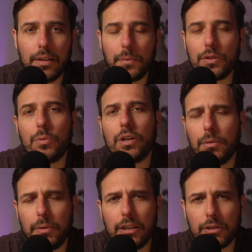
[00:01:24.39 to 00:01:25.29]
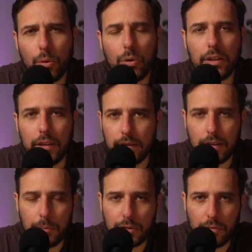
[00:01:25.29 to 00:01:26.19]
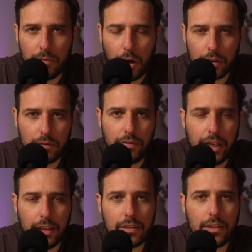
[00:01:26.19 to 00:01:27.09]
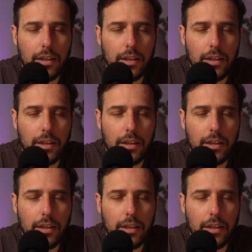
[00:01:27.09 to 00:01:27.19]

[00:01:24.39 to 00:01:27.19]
because we're going to be exploring these themes of Mars and Venus